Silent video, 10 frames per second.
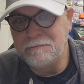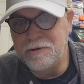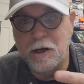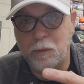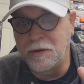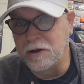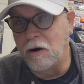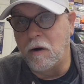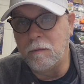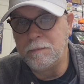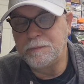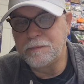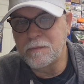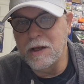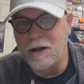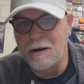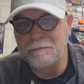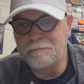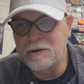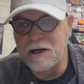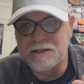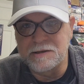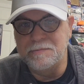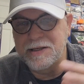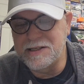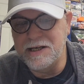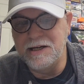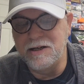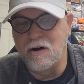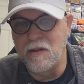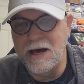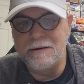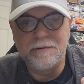done with it all, not custom mixing and all that.